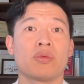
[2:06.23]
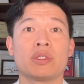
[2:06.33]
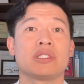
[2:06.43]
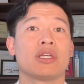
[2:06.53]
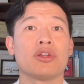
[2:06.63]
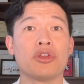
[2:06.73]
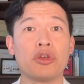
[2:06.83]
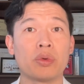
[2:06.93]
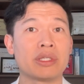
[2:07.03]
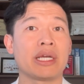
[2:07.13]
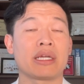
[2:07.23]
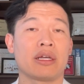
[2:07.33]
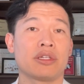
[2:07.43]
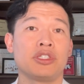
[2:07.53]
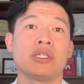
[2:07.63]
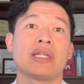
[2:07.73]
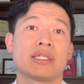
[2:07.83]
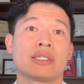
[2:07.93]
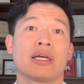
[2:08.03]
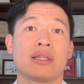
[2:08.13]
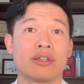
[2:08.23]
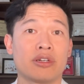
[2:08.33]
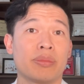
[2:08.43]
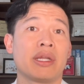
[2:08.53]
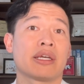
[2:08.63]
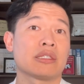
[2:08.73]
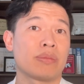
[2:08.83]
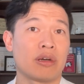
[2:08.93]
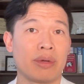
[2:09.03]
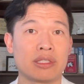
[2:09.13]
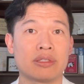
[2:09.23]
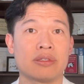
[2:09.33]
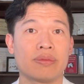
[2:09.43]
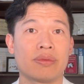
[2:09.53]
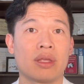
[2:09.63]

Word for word: which is a newer technology that's a little bit experimental,